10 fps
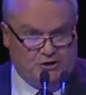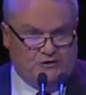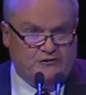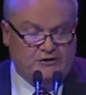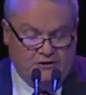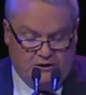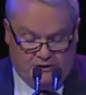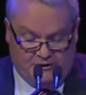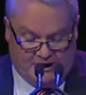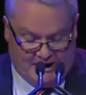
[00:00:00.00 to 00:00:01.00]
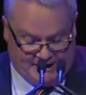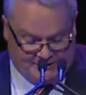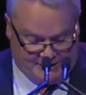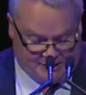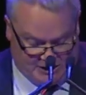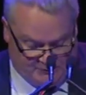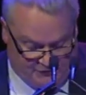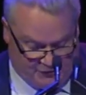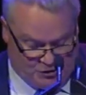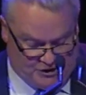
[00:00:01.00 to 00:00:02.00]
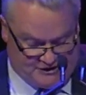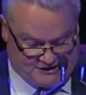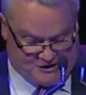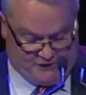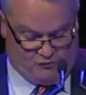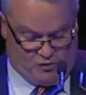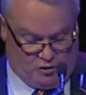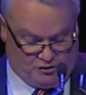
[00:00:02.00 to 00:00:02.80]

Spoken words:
particularly off the field. But it's not.